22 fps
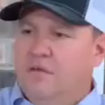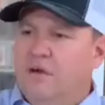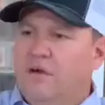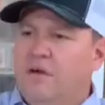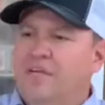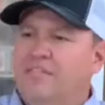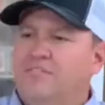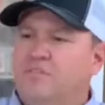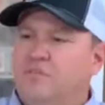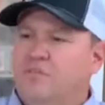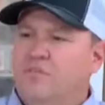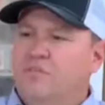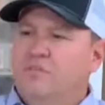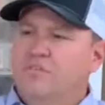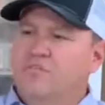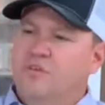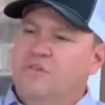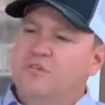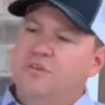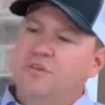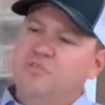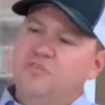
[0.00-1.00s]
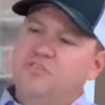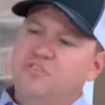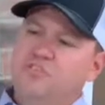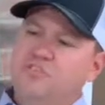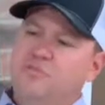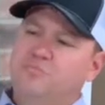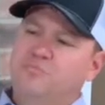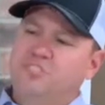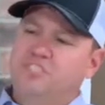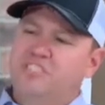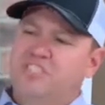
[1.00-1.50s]
All right, so those
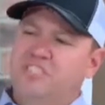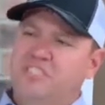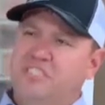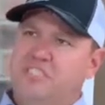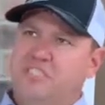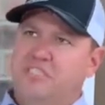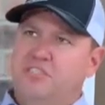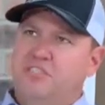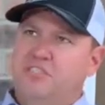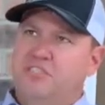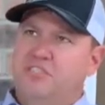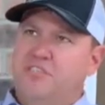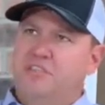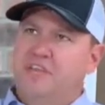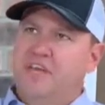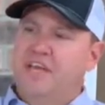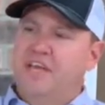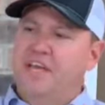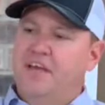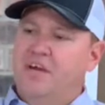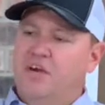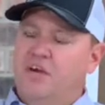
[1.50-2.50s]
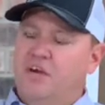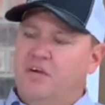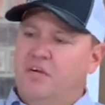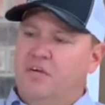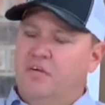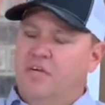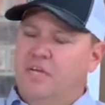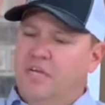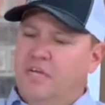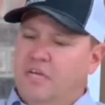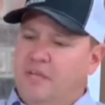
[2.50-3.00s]
two machines,
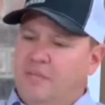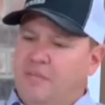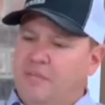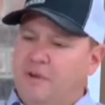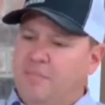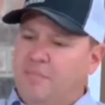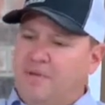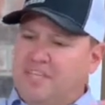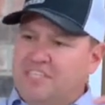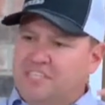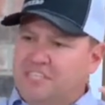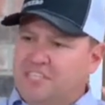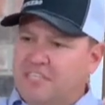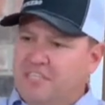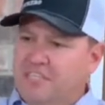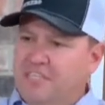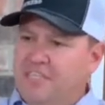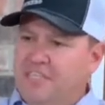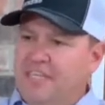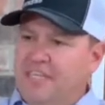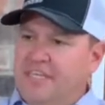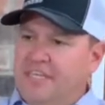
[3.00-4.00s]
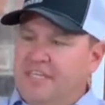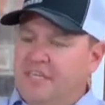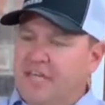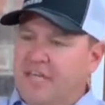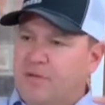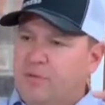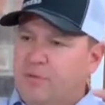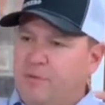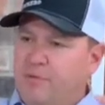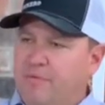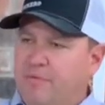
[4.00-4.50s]
they're basically
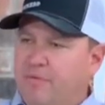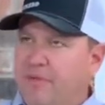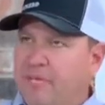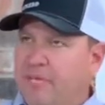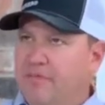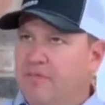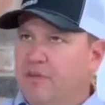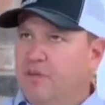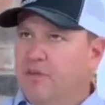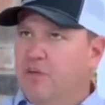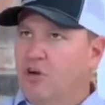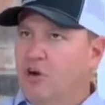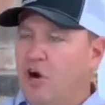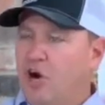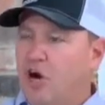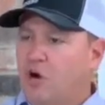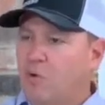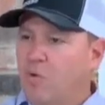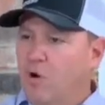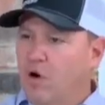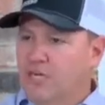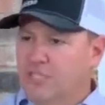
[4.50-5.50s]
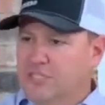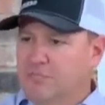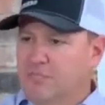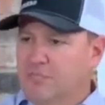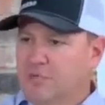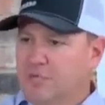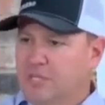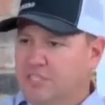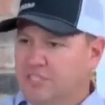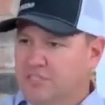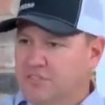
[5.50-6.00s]
like we would think of a car wash
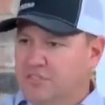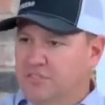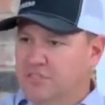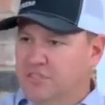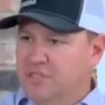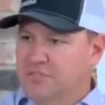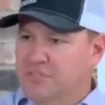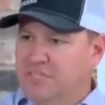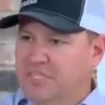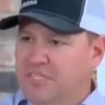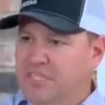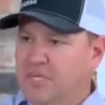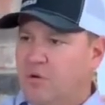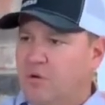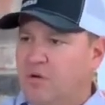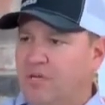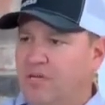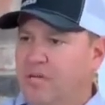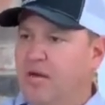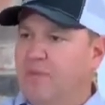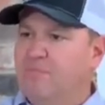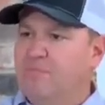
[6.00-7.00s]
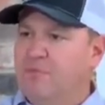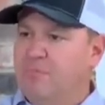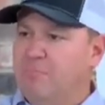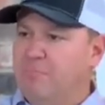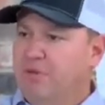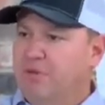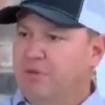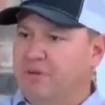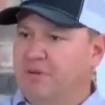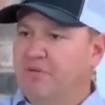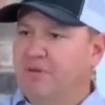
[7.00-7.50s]
brush or something going up the
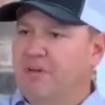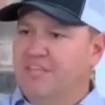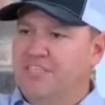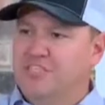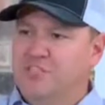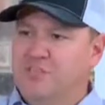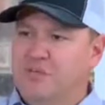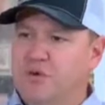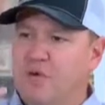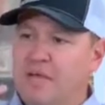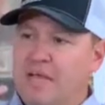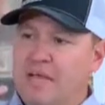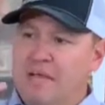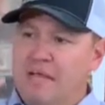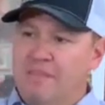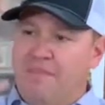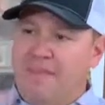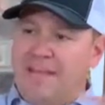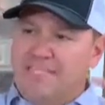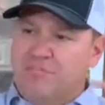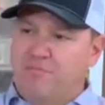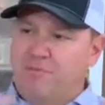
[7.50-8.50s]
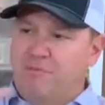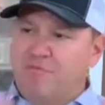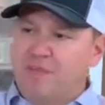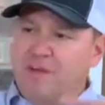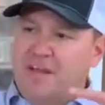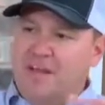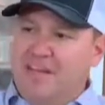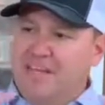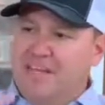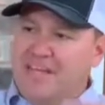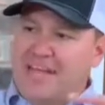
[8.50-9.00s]
building, right? So that's
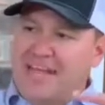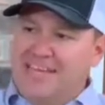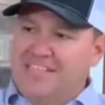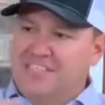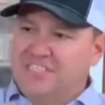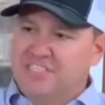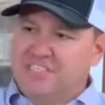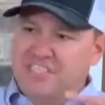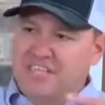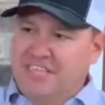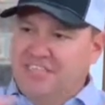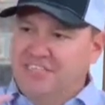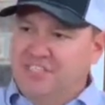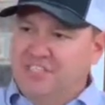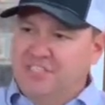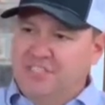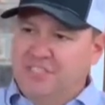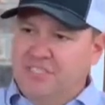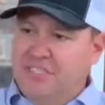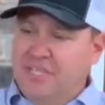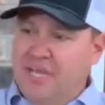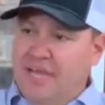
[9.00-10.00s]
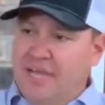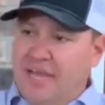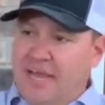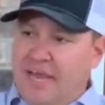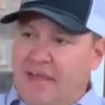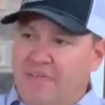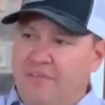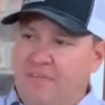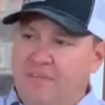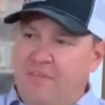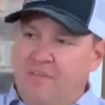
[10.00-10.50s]
providing an agitation.
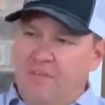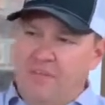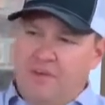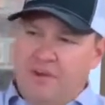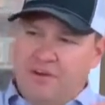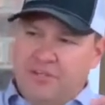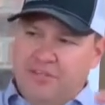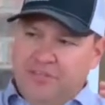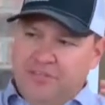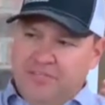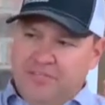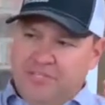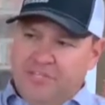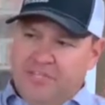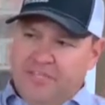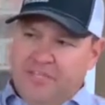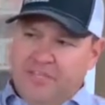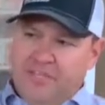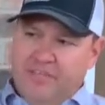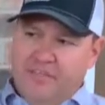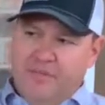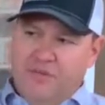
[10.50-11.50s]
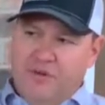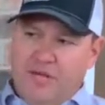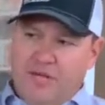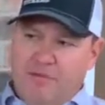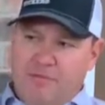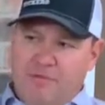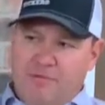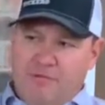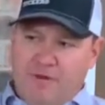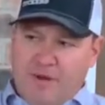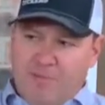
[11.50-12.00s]
And then they're using,
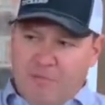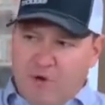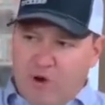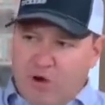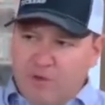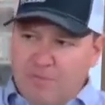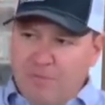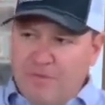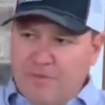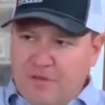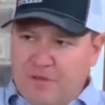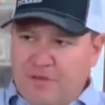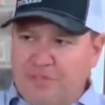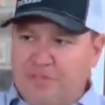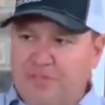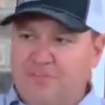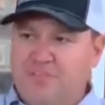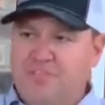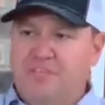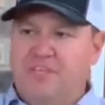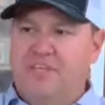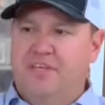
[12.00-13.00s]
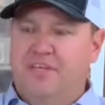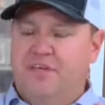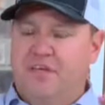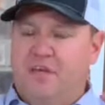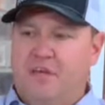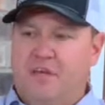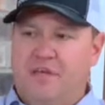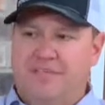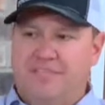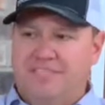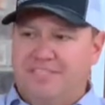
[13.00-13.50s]
correct me if I'm wrong, but they're using
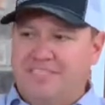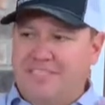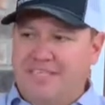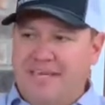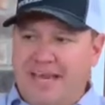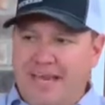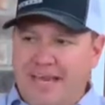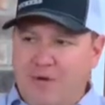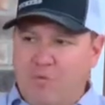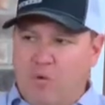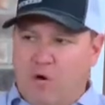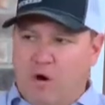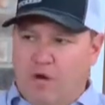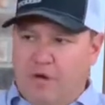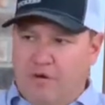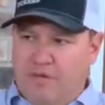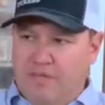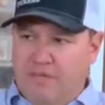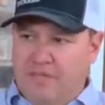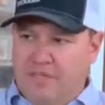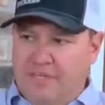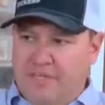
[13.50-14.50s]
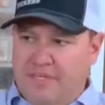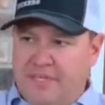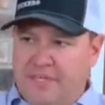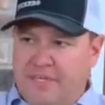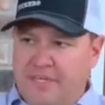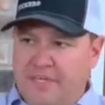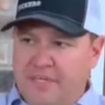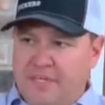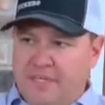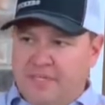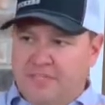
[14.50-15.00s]
DI water
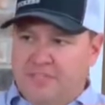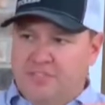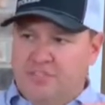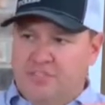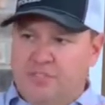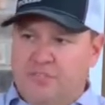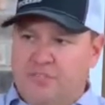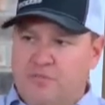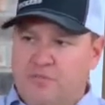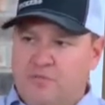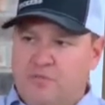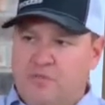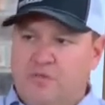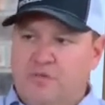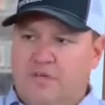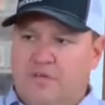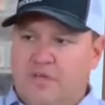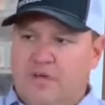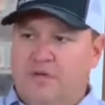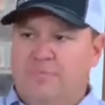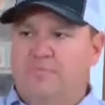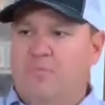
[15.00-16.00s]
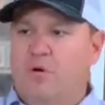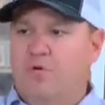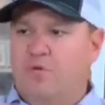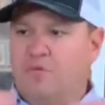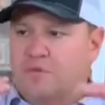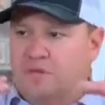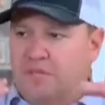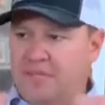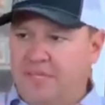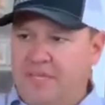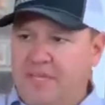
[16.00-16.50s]
then to
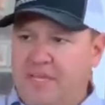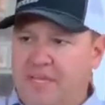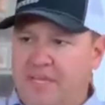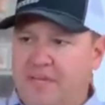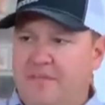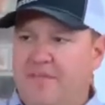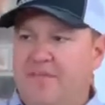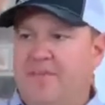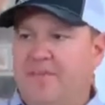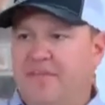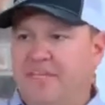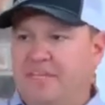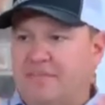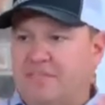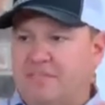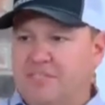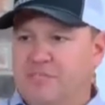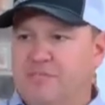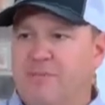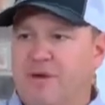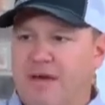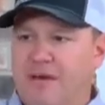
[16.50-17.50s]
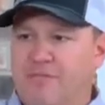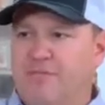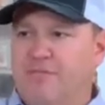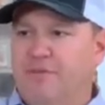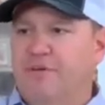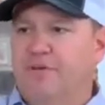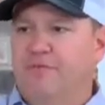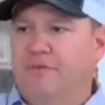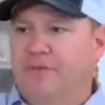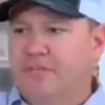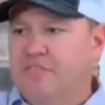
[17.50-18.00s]
both clean and then leave a
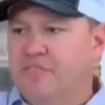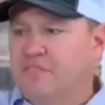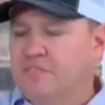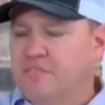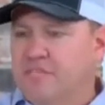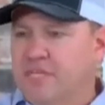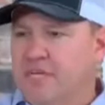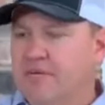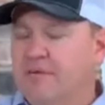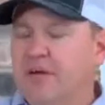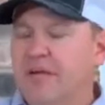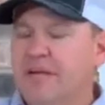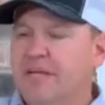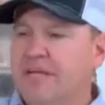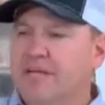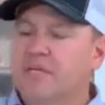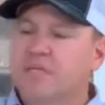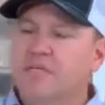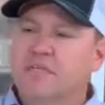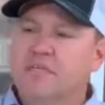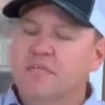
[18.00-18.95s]
spot-free rinse. Is that right?